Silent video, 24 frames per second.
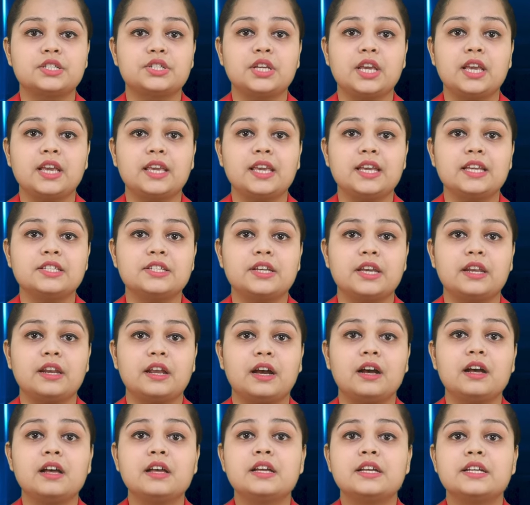J.K.
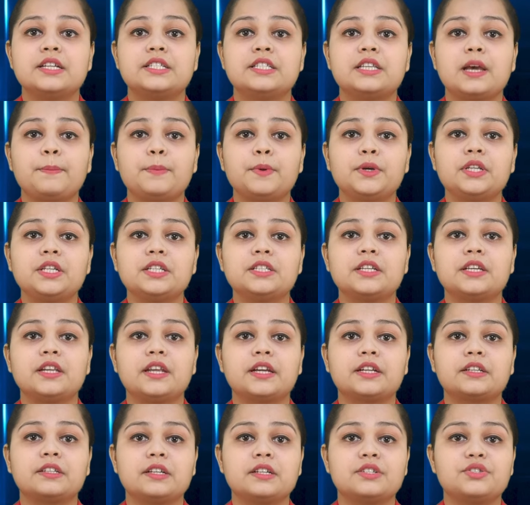Jaina, Deputy
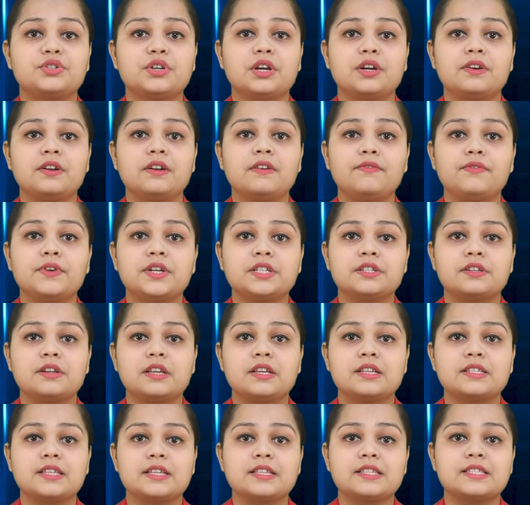Director General
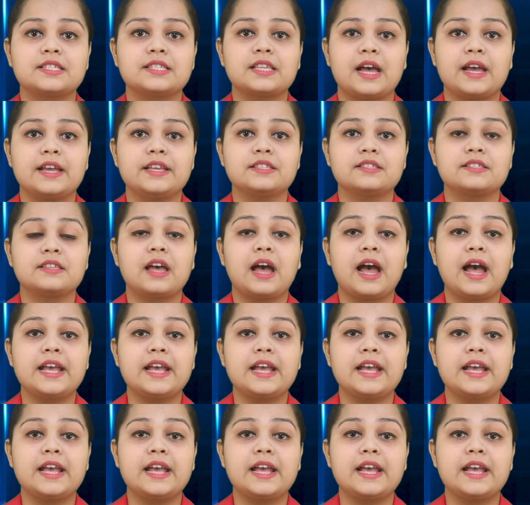Fisheries and Science,